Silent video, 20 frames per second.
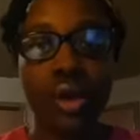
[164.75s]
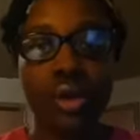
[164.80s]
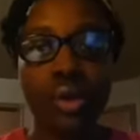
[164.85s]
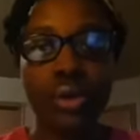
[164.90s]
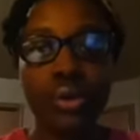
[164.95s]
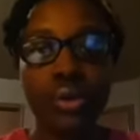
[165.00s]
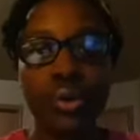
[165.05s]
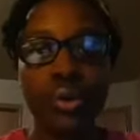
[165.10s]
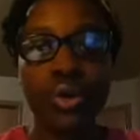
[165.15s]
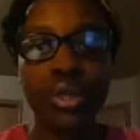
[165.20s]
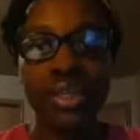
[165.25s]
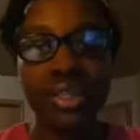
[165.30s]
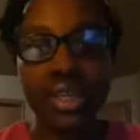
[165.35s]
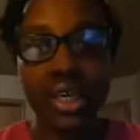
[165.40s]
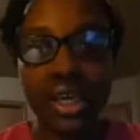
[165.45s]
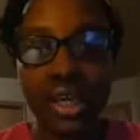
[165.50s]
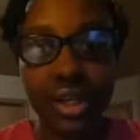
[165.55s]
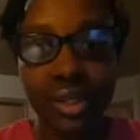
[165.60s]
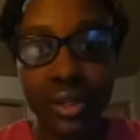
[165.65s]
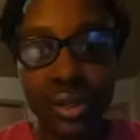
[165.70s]
Who is
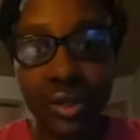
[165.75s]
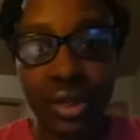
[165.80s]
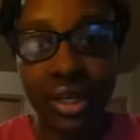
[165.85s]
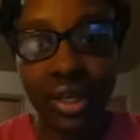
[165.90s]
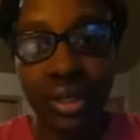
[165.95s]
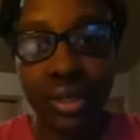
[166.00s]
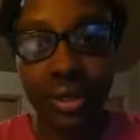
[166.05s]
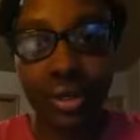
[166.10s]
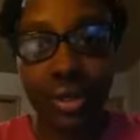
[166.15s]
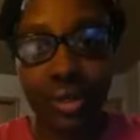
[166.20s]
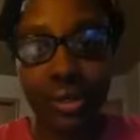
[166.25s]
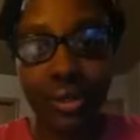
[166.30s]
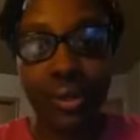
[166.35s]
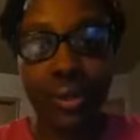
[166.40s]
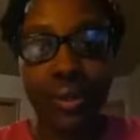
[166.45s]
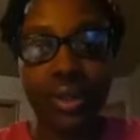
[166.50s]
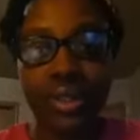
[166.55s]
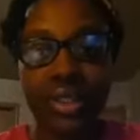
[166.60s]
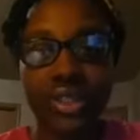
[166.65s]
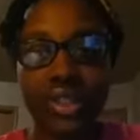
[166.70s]
in your ear?
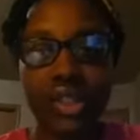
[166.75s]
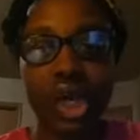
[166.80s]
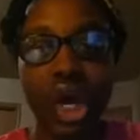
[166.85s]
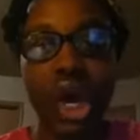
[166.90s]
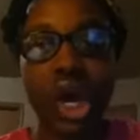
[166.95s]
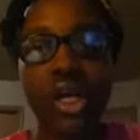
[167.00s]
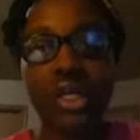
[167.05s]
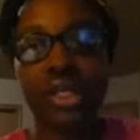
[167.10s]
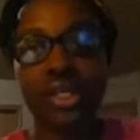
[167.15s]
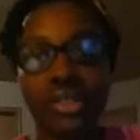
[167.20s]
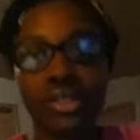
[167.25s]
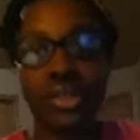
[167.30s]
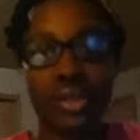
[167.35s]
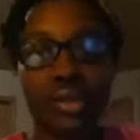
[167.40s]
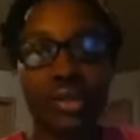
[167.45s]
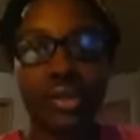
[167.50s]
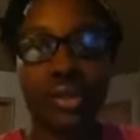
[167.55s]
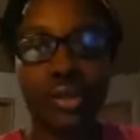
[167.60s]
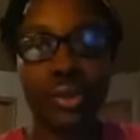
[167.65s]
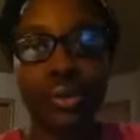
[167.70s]
Who is talking to
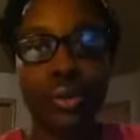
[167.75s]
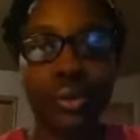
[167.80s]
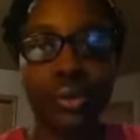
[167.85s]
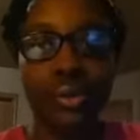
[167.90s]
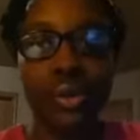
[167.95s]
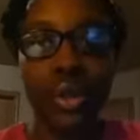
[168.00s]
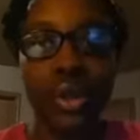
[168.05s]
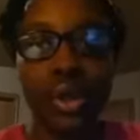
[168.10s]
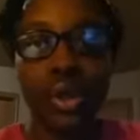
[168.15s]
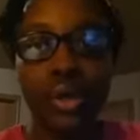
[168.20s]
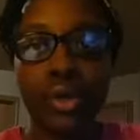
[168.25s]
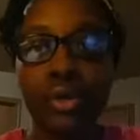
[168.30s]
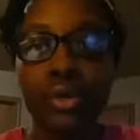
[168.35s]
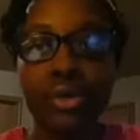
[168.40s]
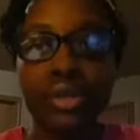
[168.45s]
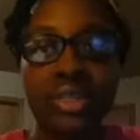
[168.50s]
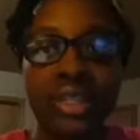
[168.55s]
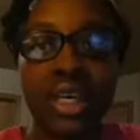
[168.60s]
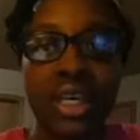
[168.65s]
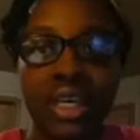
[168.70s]
you? Who
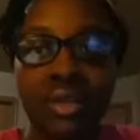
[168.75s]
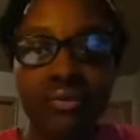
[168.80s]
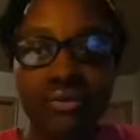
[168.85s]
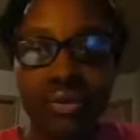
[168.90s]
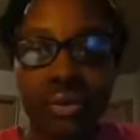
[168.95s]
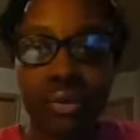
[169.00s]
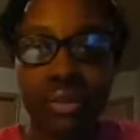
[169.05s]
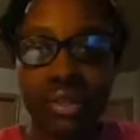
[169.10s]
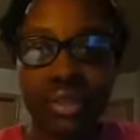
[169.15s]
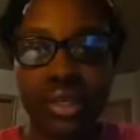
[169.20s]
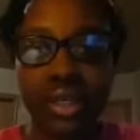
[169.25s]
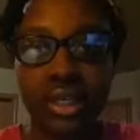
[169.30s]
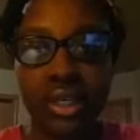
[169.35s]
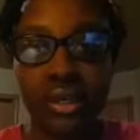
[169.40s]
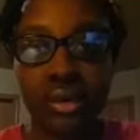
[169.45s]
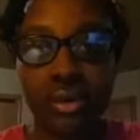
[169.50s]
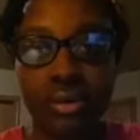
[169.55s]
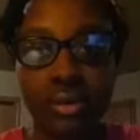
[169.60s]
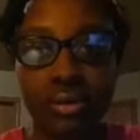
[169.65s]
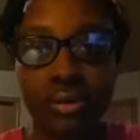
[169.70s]
is influencing
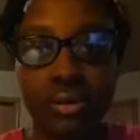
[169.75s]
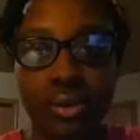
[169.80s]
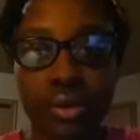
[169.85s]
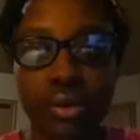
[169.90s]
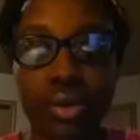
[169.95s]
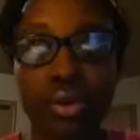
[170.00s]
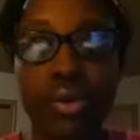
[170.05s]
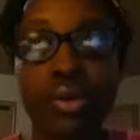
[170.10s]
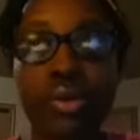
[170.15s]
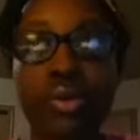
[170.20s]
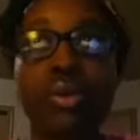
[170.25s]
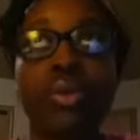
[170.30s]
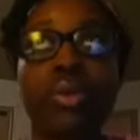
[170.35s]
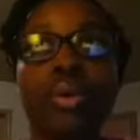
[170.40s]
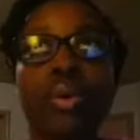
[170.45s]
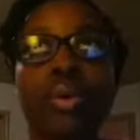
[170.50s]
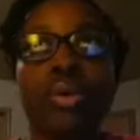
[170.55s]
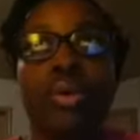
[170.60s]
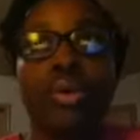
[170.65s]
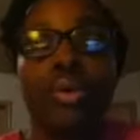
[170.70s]
you? Who
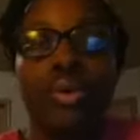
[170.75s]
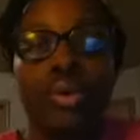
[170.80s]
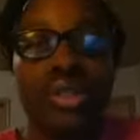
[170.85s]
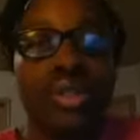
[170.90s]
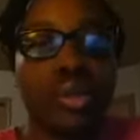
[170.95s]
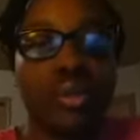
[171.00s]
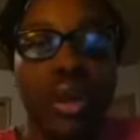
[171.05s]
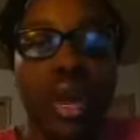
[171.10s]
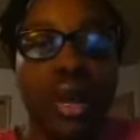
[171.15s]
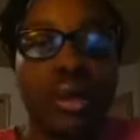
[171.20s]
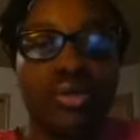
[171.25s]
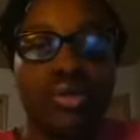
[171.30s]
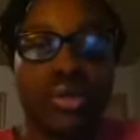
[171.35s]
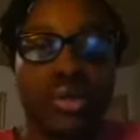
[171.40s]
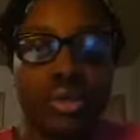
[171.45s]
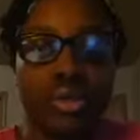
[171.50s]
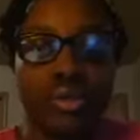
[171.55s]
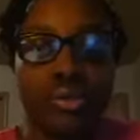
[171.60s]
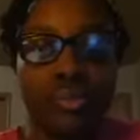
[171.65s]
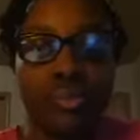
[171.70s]
who is around
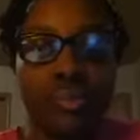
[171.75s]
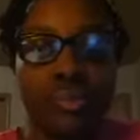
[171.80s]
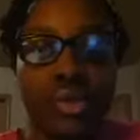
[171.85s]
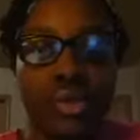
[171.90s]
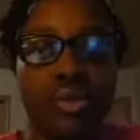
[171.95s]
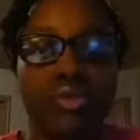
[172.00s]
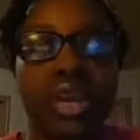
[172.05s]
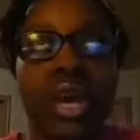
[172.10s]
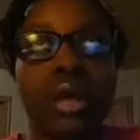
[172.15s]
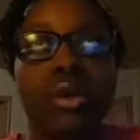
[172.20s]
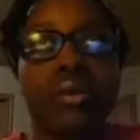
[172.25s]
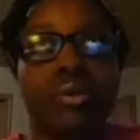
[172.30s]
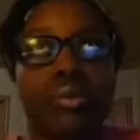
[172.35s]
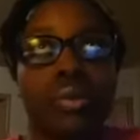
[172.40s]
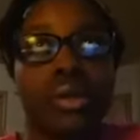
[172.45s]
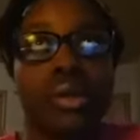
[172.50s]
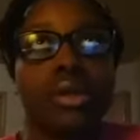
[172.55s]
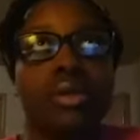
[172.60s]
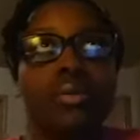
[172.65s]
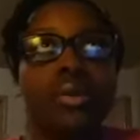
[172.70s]
you? You got to
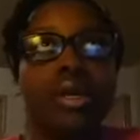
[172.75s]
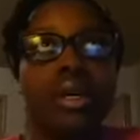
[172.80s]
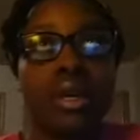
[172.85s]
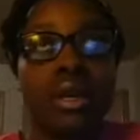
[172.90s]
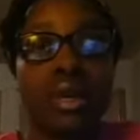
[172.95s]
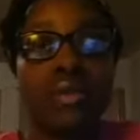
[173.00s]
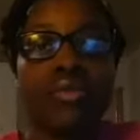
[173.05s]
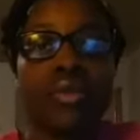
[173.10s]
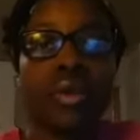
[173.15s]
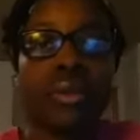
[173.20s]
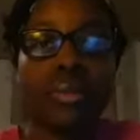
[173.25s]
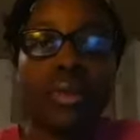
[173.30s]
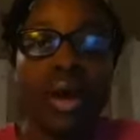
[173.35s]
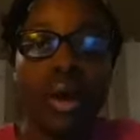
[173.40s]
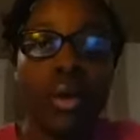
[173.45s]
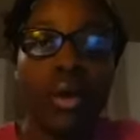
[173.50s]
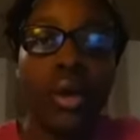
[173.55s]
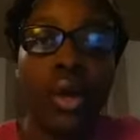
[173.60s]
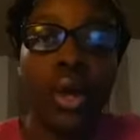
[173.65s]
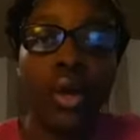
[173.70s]
really be careful
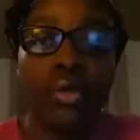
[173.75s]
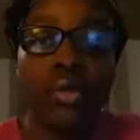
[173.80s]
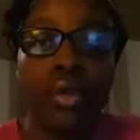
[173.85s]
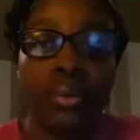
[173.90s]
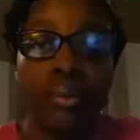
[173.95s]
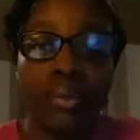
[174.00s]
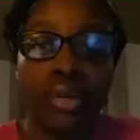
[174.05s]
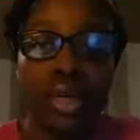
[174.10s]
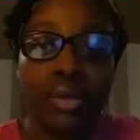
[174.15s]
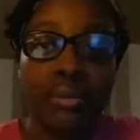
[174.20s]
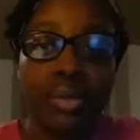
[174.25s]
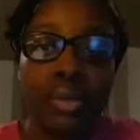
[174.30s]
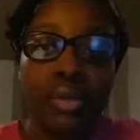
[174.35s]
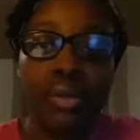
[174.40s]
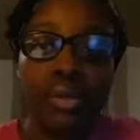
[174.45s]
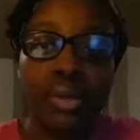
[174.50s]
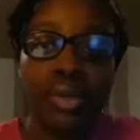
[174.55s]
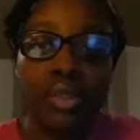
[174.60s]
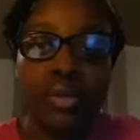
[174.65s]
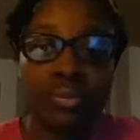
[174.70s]
about the people
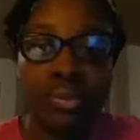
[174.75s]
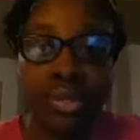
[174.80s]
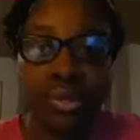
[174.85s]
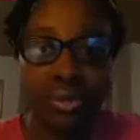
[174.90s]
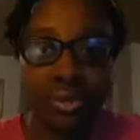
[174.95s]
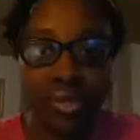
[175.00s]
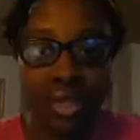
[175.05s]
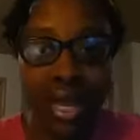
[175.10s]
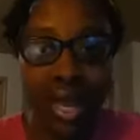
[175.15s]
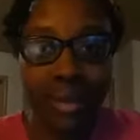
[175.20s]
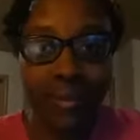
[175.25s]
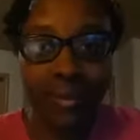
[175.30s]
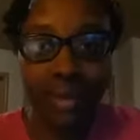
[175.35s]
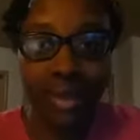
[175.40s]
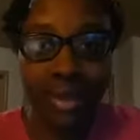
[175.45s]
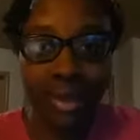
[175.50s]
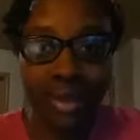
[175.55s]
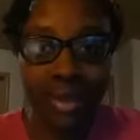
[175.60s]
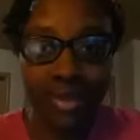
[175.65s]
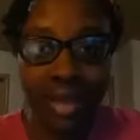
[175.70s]
who you spend your time
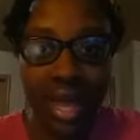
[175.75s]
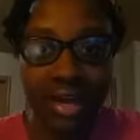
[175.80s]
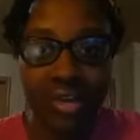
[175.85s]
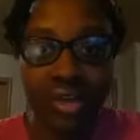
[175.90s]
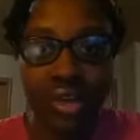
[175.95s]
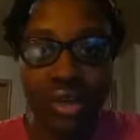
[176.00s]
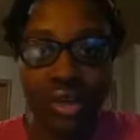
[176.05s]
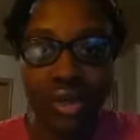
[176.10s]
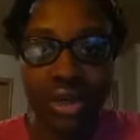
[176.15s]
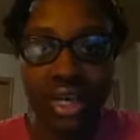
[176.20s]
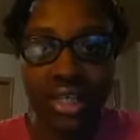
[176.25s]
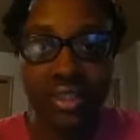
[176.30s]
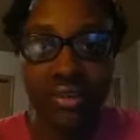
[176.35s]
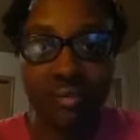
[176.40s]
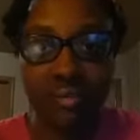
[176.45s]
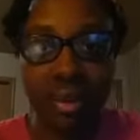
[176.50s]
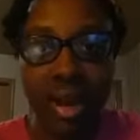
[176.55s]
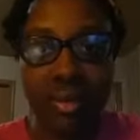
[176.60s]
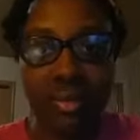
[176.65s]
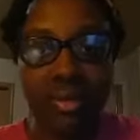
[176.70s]
with. I know you guys
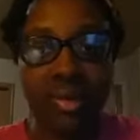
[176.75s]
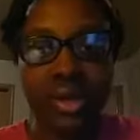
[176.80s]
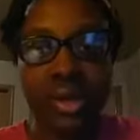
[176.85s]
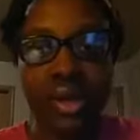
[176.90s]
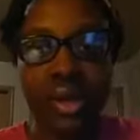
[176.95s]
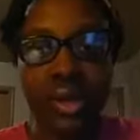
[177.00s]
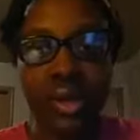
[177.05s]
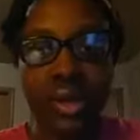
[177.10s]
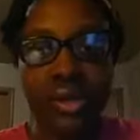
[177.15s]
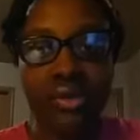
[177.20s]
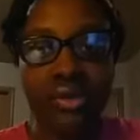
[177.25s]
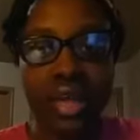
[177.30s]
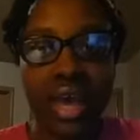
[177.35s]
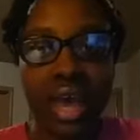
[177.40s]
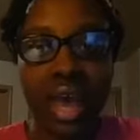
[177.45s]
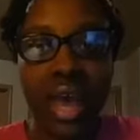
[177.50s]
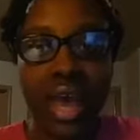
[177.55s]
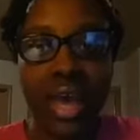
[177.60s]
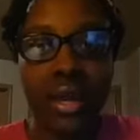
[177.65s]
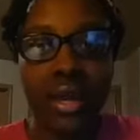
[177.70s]
have probably heard
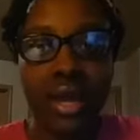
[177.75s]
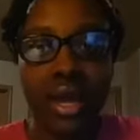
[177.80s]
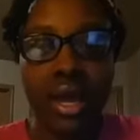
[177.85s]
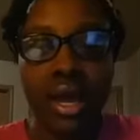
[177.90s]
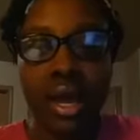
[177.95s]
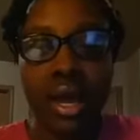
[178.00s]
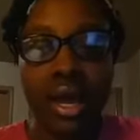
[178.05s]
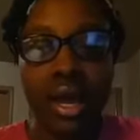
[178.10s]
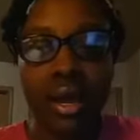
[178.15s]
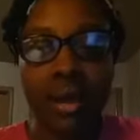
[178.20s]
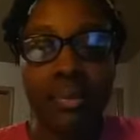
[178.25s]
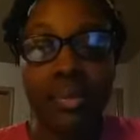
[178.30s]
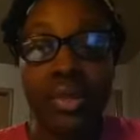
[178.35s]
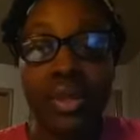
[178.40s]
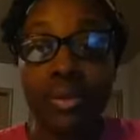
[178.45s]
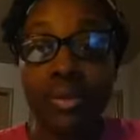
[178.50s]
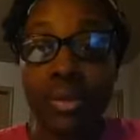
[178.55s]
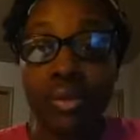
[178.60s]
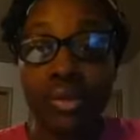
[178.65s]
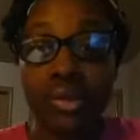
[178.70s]
that um,
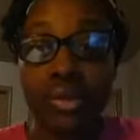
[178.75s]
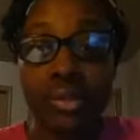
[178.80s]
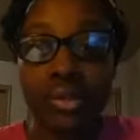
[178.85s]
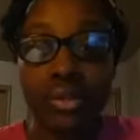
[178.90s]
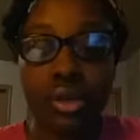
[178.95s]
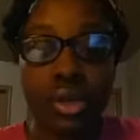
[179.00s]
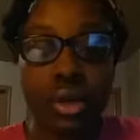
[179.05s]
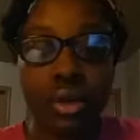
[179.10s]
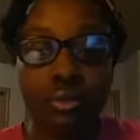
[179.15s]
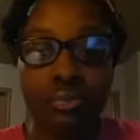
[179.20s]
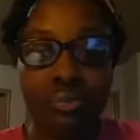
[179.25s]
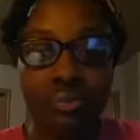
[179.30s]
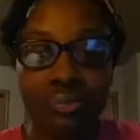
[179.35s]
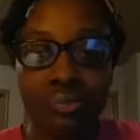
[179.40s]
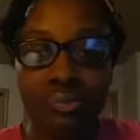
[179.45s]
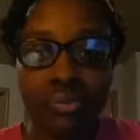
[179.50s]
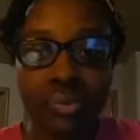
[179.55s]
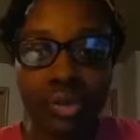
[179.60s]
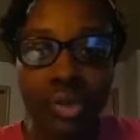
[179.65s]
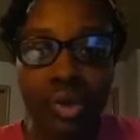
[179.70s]
the most, you know,
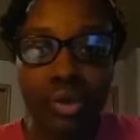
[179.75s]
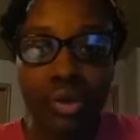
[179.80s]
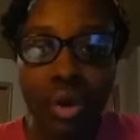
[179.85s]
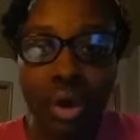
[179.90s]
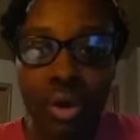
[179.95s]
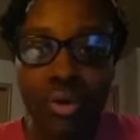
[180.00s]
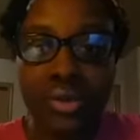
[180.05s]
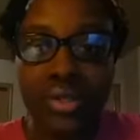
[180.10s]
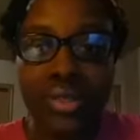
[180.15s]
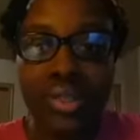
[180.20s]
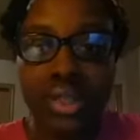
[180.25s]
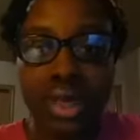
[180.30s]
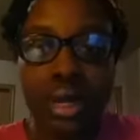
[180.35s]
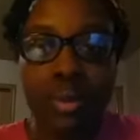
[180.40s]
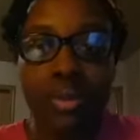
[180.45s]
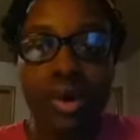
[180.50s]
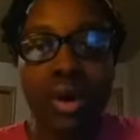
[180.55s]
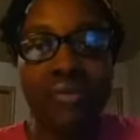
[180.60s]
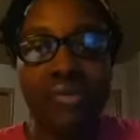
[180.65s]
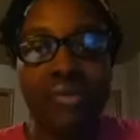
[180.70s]
you are the
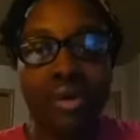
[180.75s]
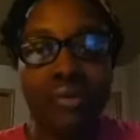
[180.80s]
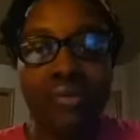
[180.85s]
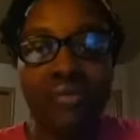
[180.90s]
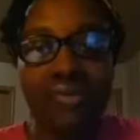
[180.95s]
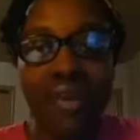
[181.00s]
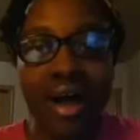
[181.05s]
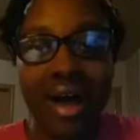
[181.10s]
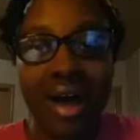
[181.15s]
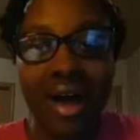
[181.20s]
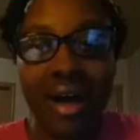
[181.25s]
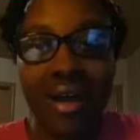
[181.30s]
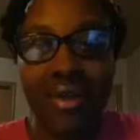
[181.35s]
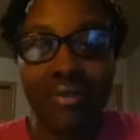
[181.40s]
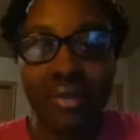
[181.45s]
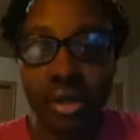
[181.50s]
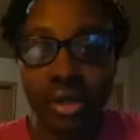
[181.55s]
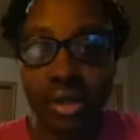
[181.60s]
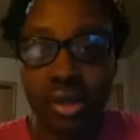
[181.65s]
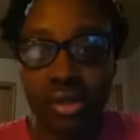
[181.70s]
sum of your
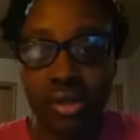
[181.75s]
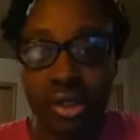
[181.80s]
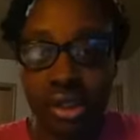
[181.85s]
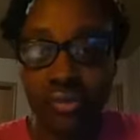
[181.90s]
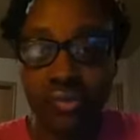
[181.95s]
five closest